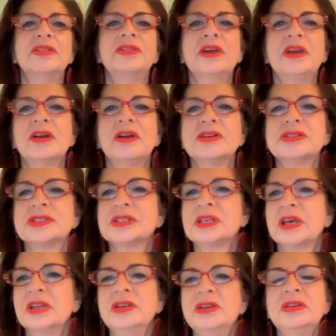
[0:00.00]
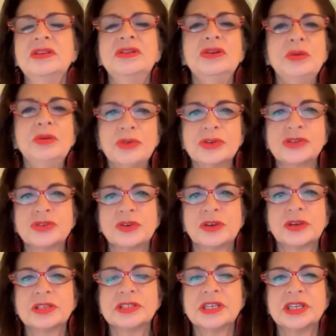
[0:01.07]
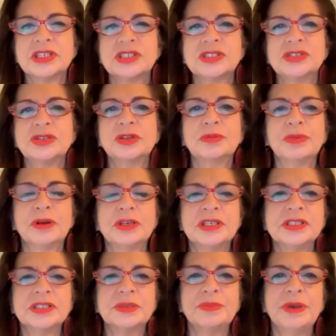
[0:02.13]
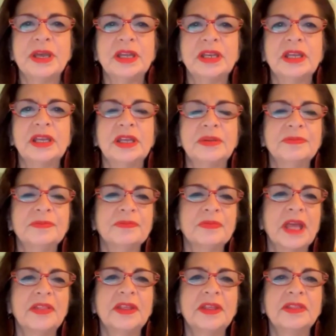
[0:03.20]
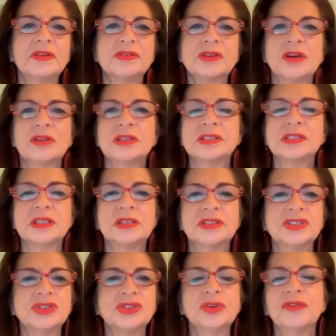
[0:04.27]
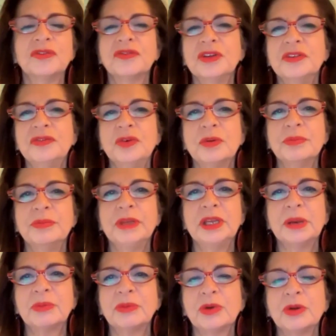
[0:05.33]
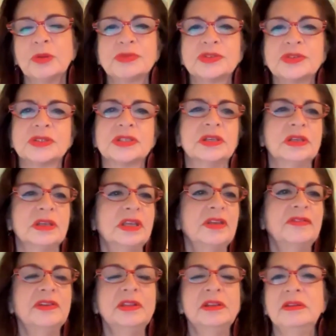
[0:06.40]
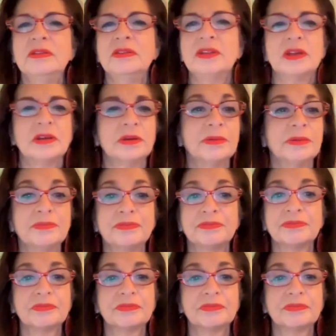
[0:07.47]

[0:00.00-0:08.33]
There's numerous organizations you can participate in. And then there's all these just sort of free-form meetup groups. Even the